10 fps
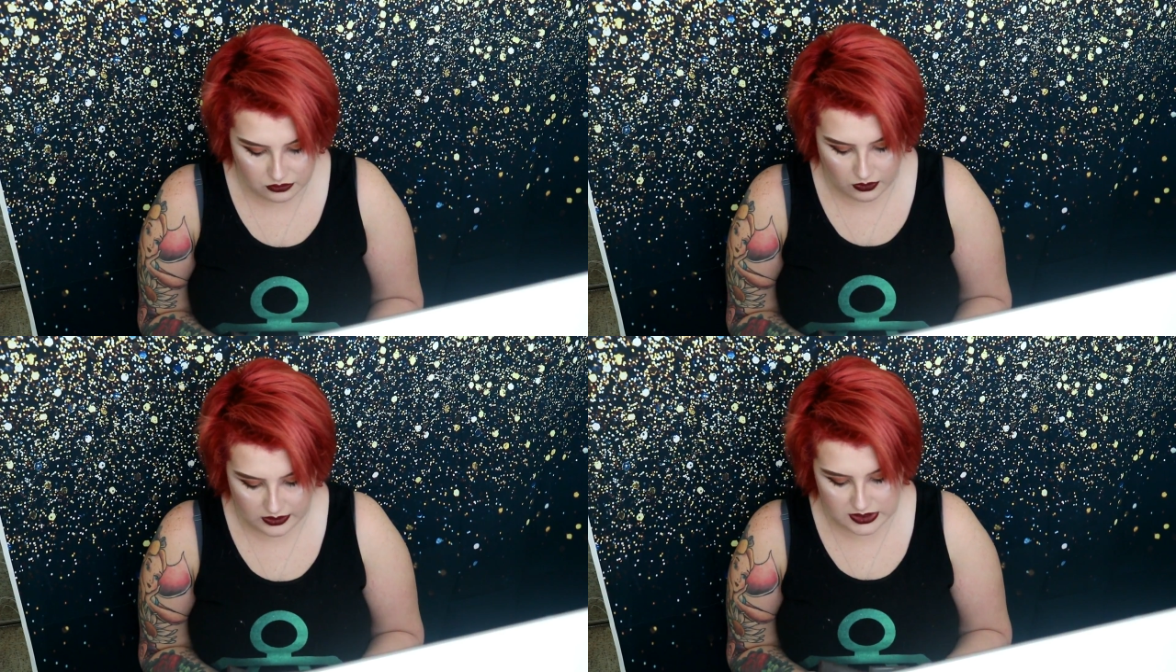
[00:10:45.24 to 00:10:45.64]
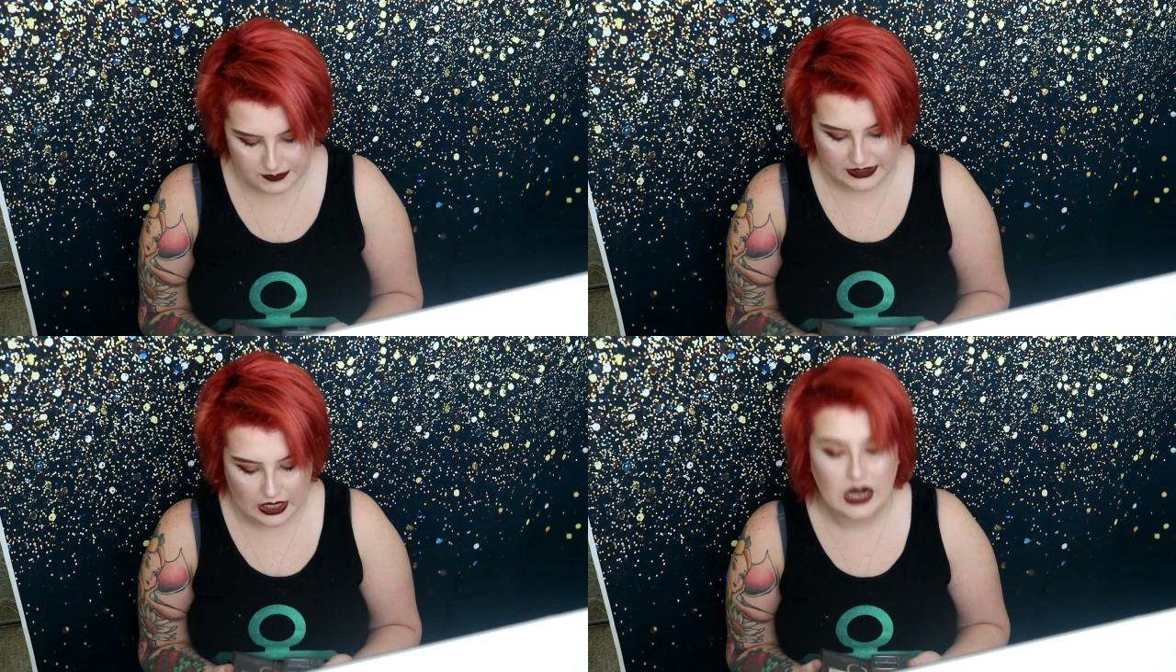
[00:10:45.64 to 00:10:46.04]
Ones
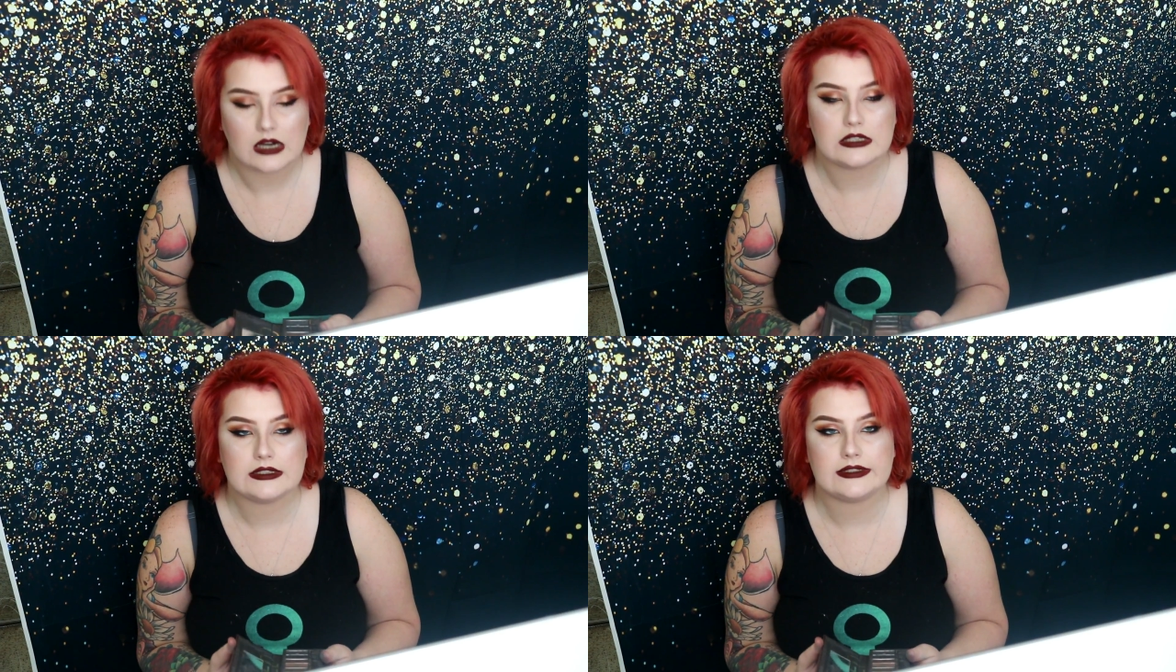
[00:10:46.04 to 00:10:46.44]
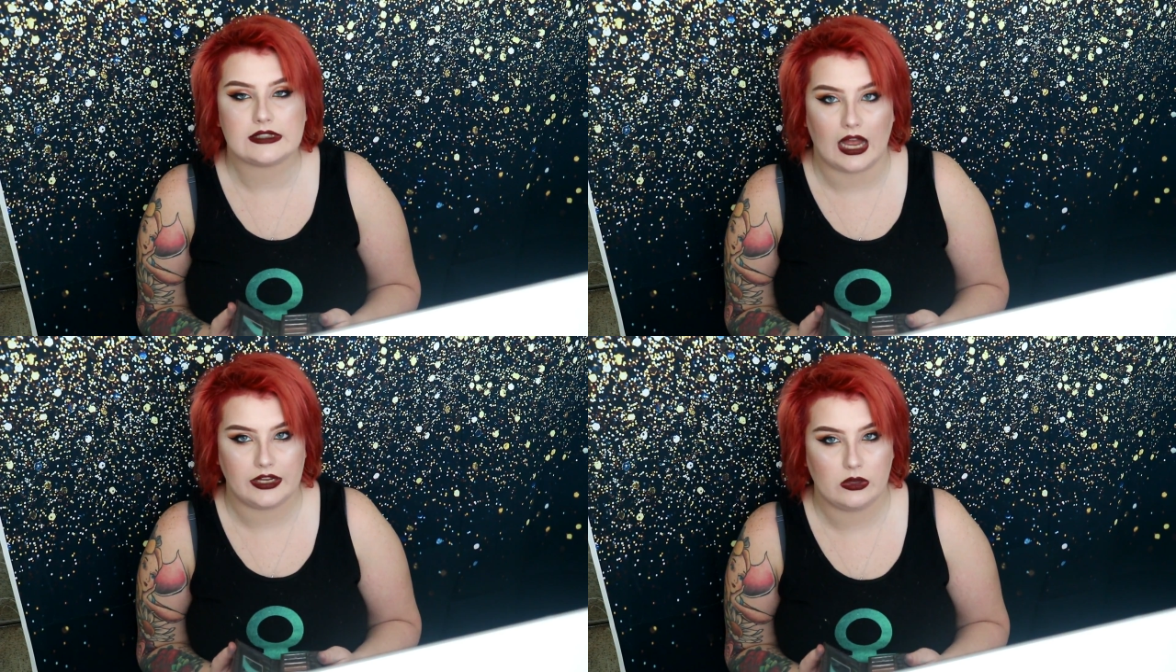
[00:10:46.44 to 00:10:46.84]

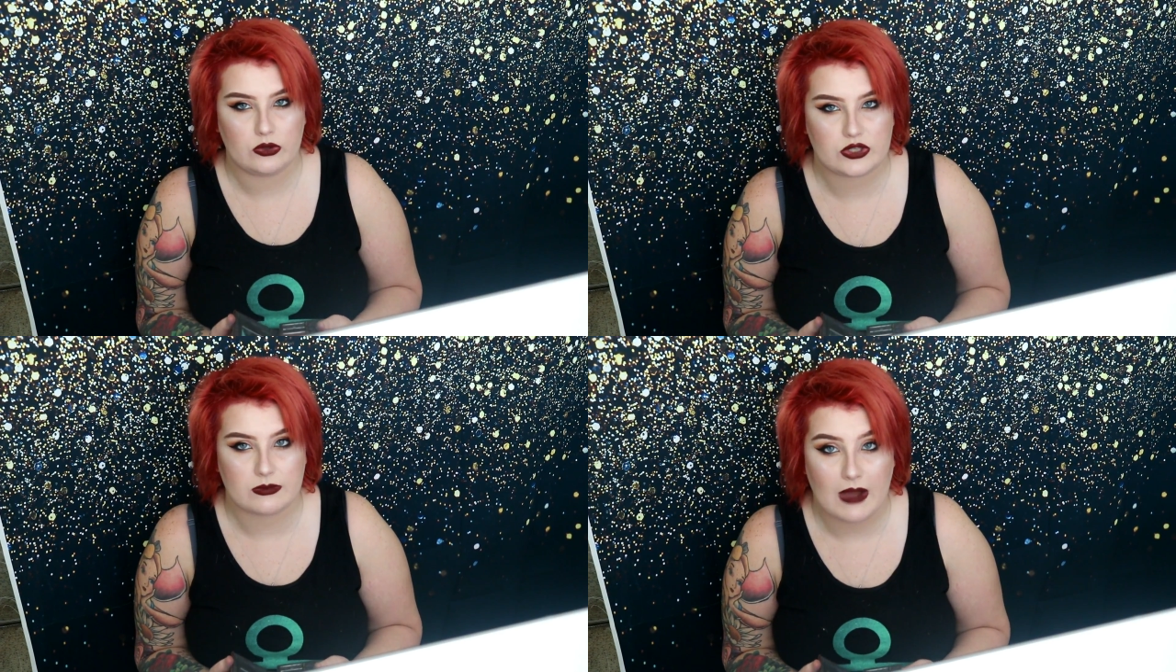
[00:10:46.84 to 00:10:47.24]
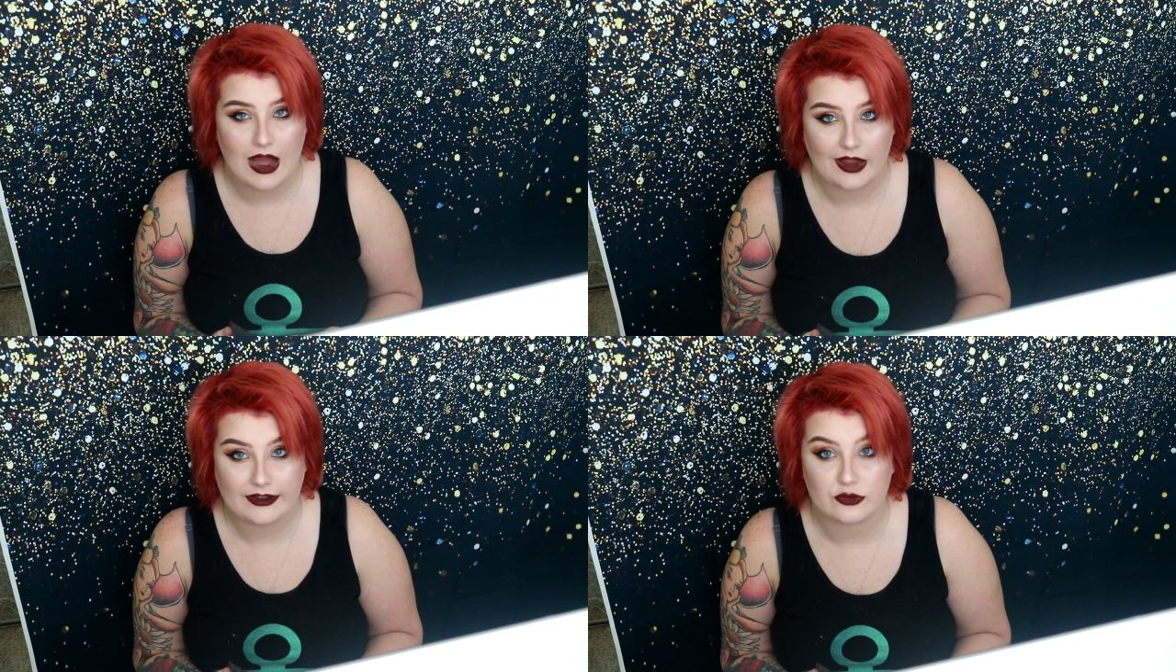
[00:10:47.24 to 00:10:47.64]
because I used
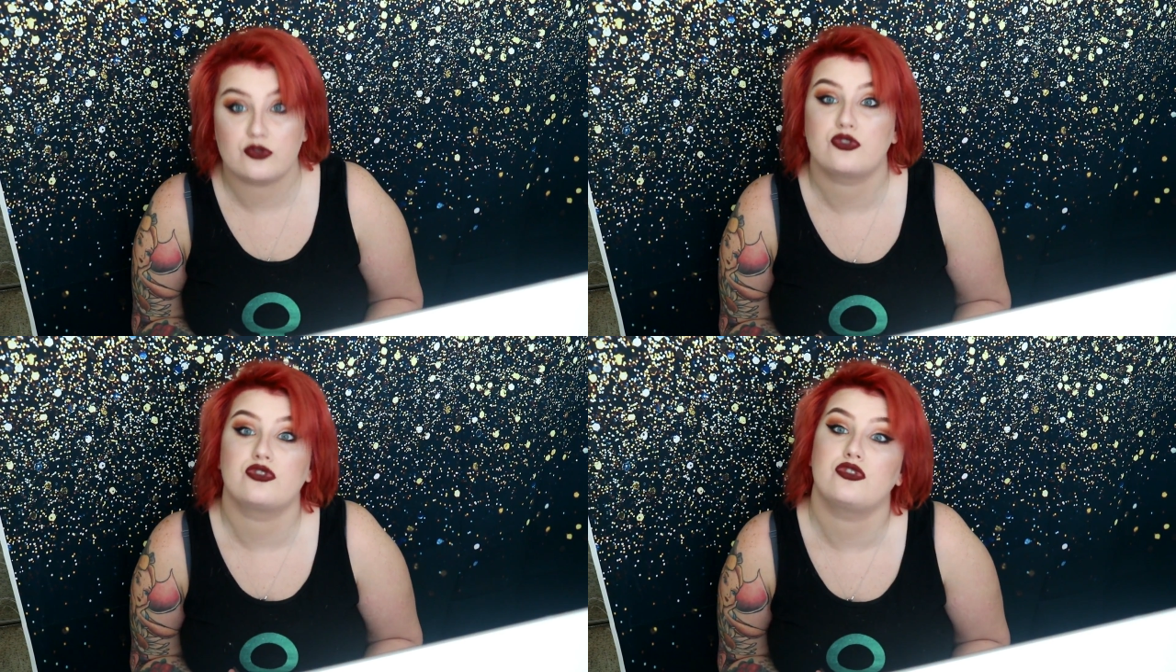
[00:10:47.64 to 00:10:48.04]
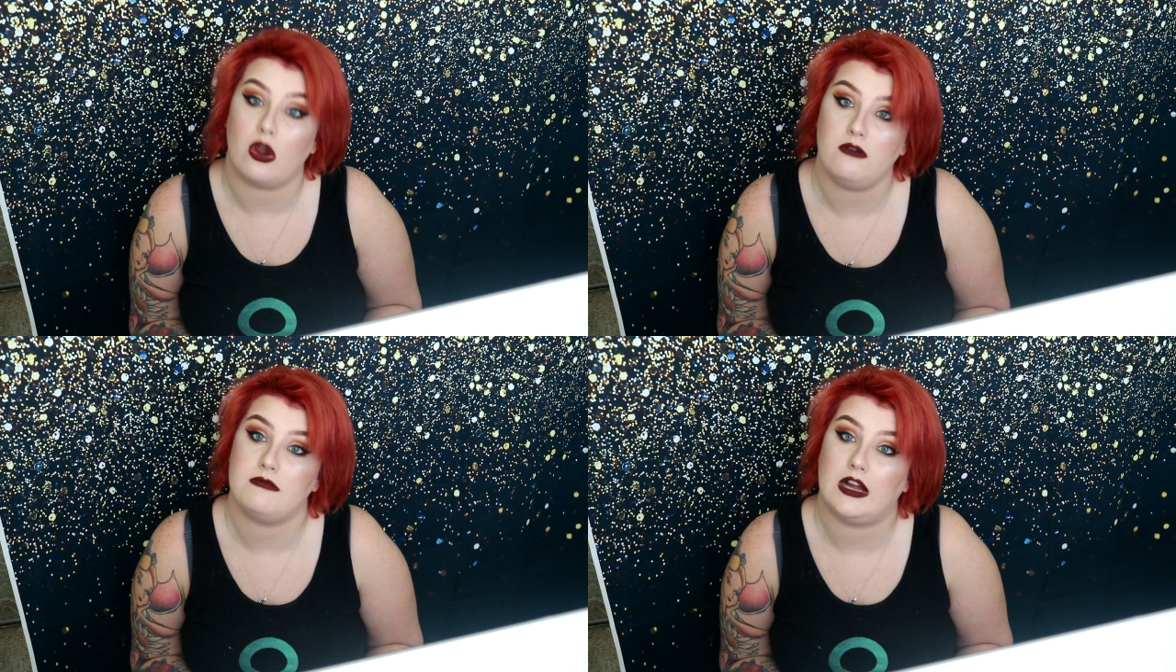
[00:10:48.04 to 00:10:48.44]
mine
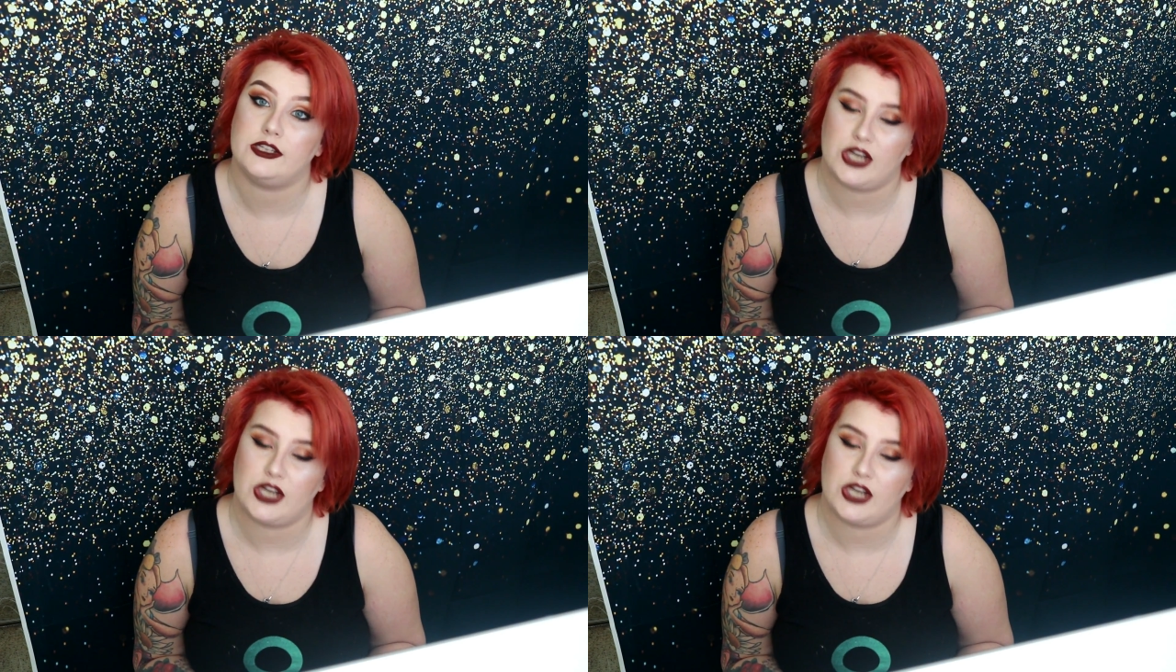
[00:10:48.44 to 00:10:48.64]
so much.